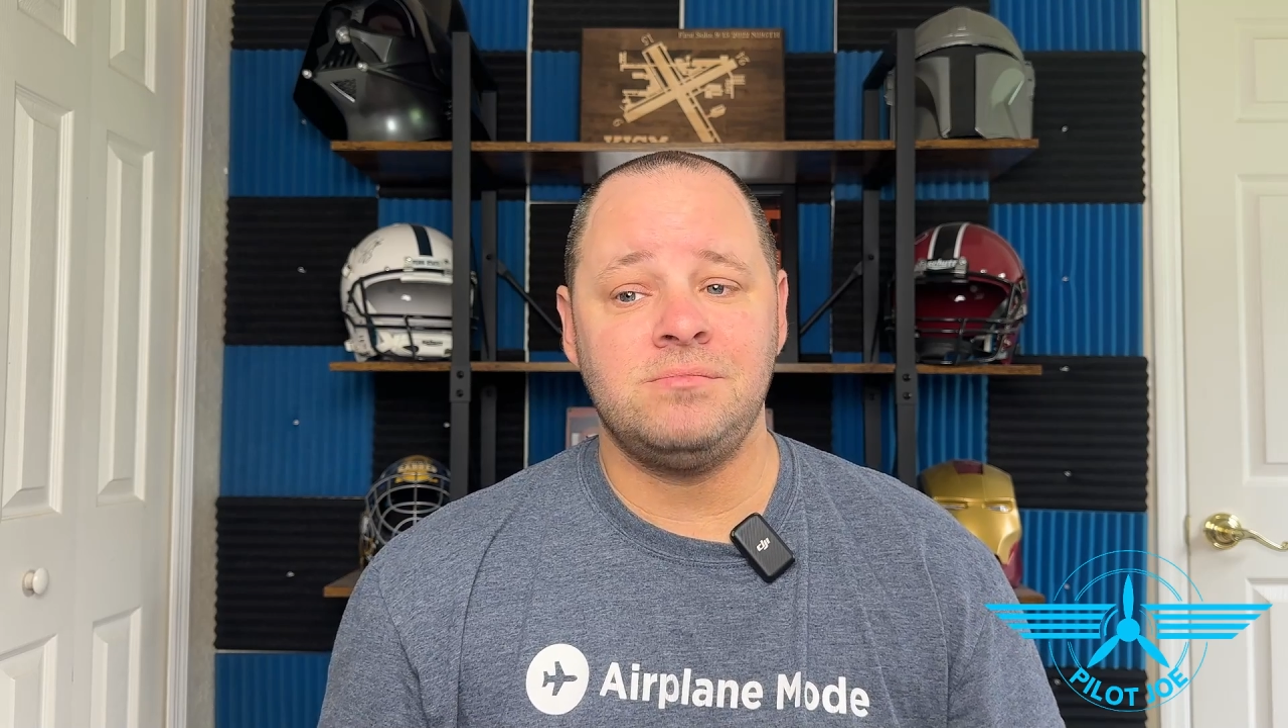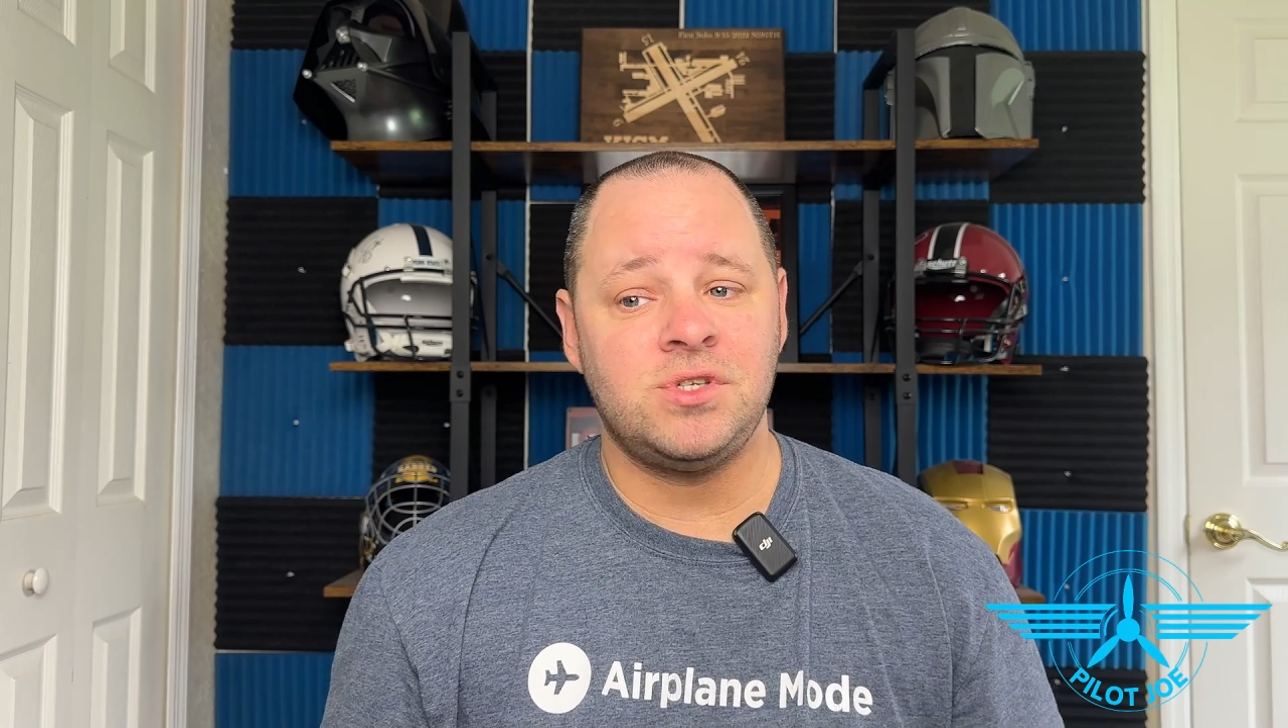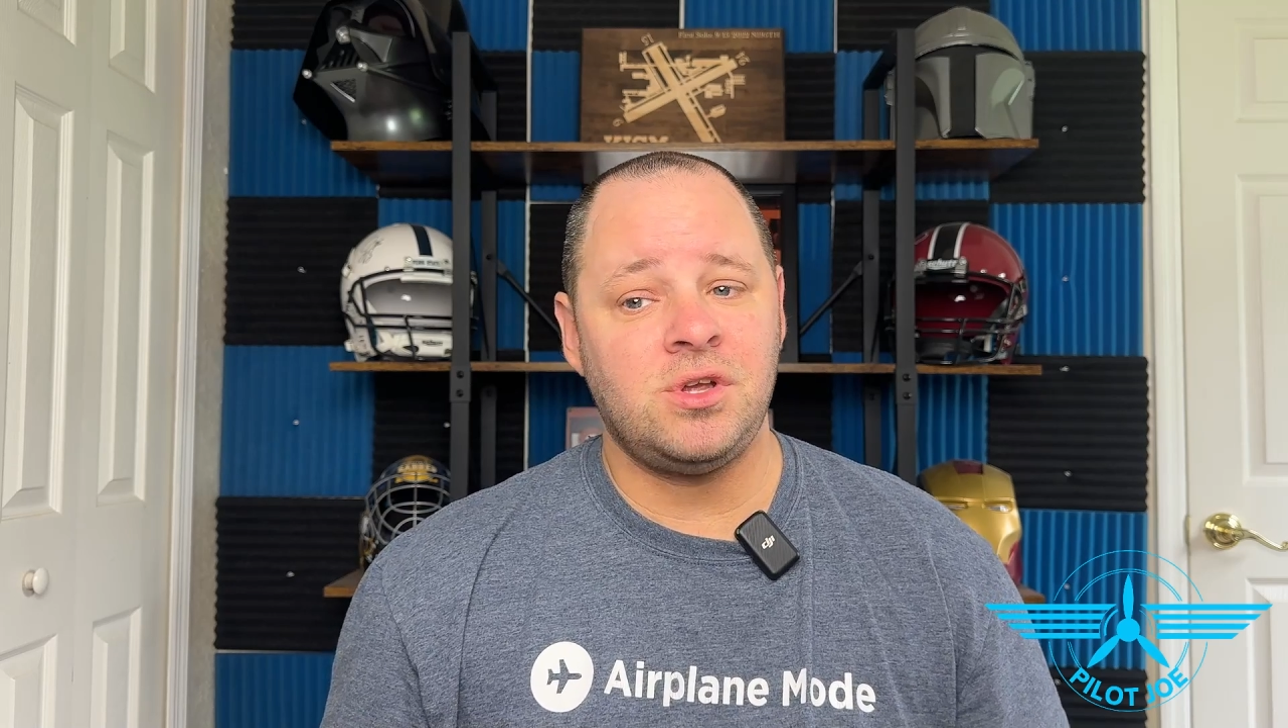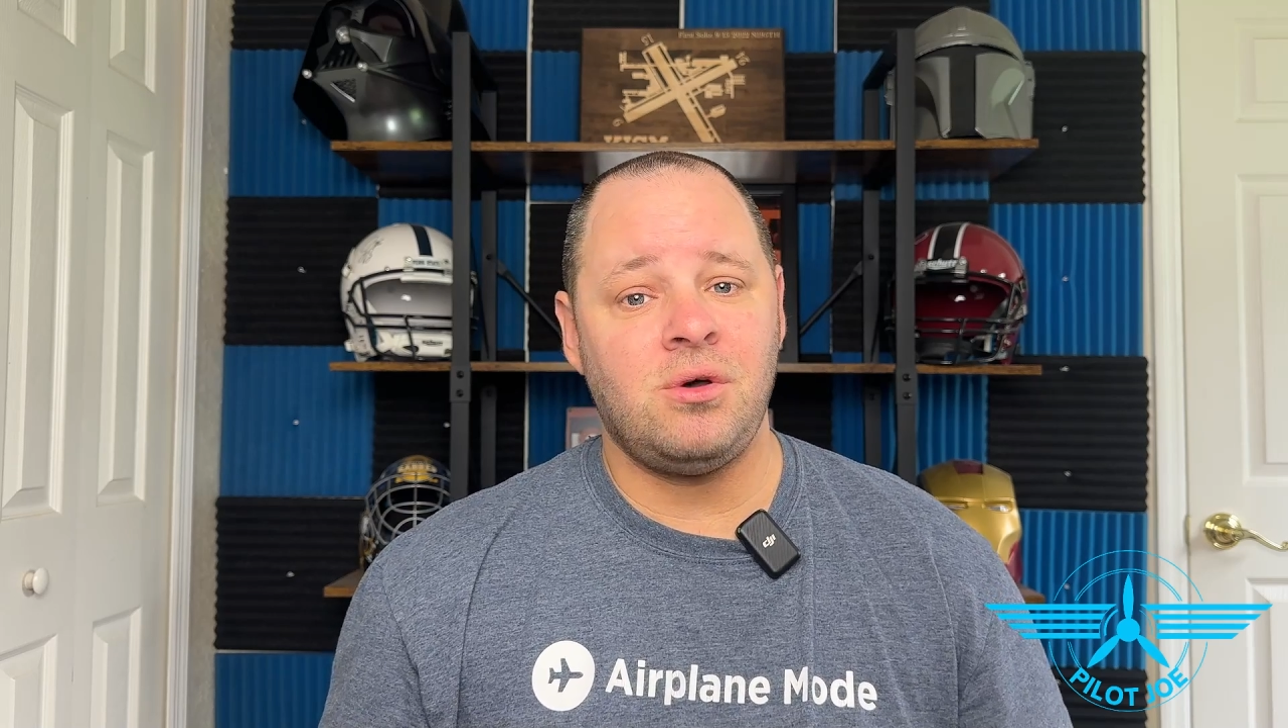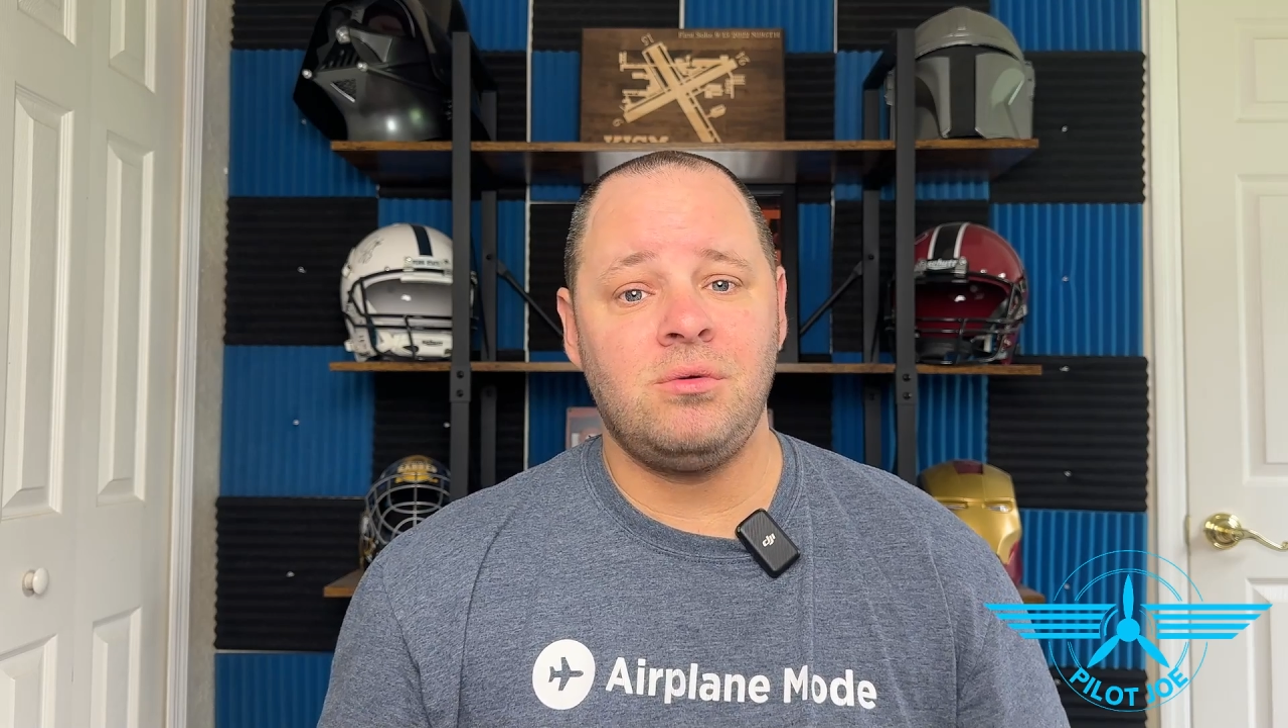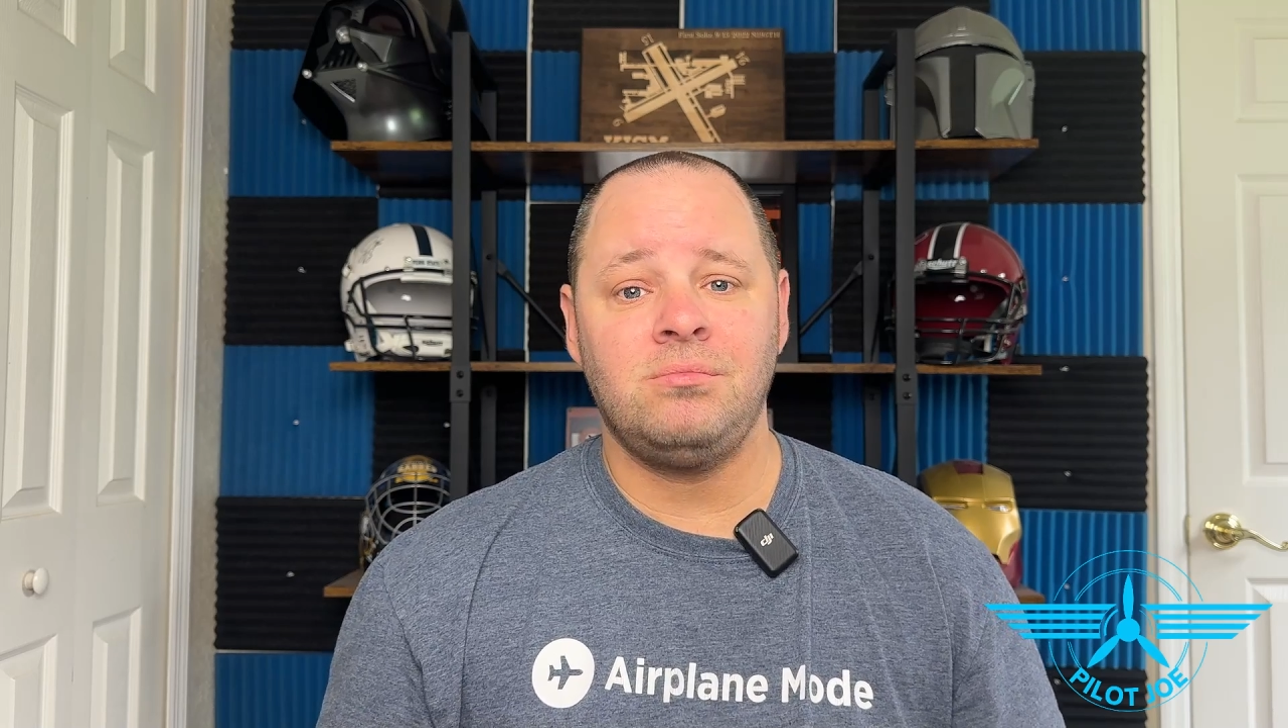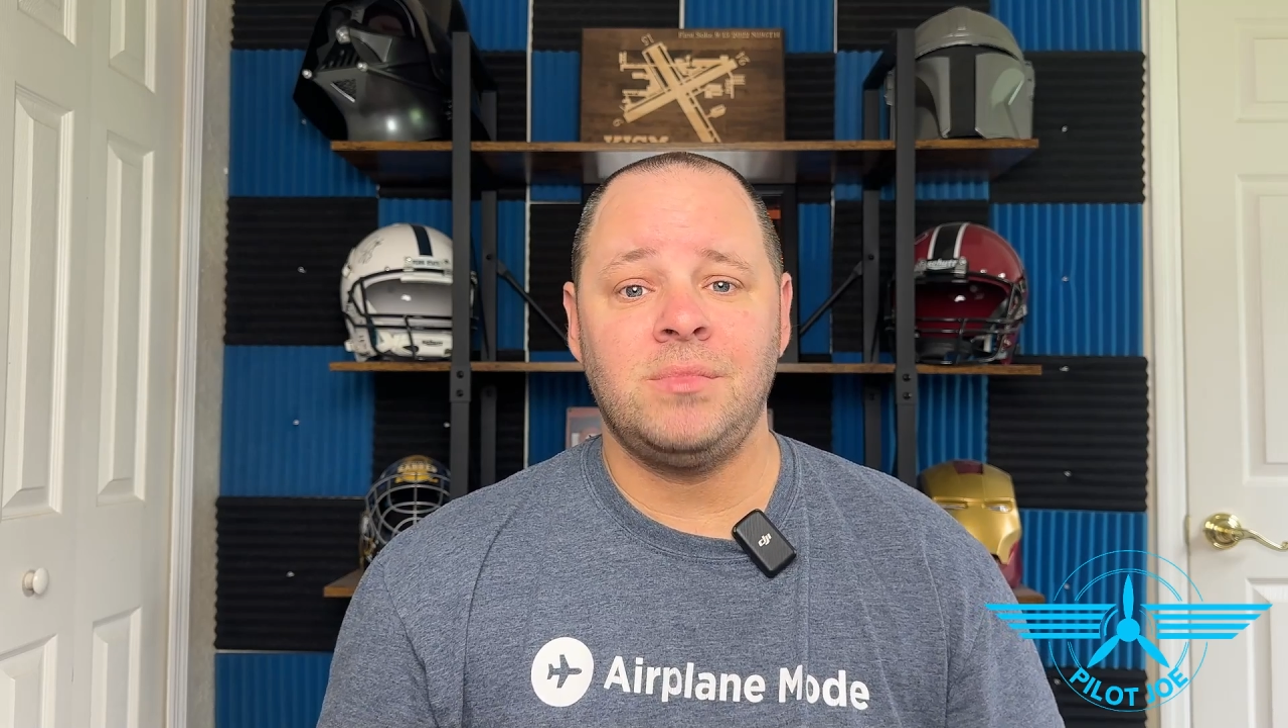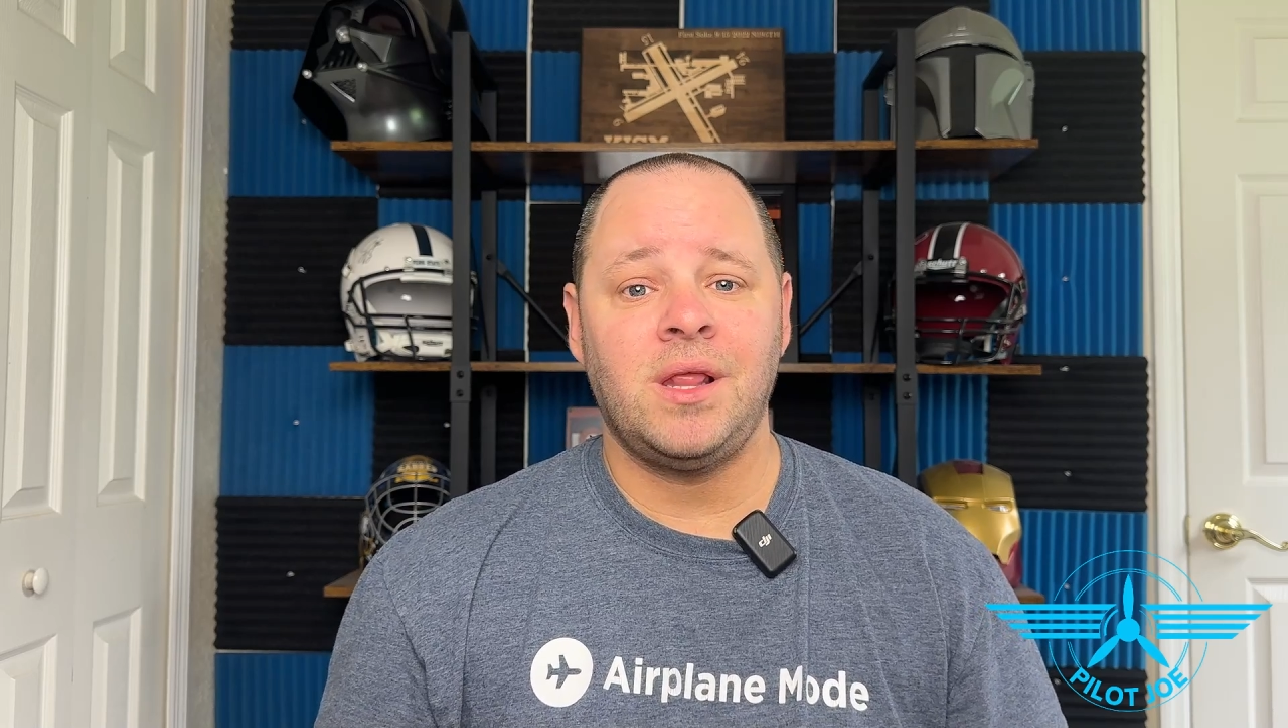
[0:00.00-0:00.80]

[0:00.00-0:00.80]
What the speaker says: So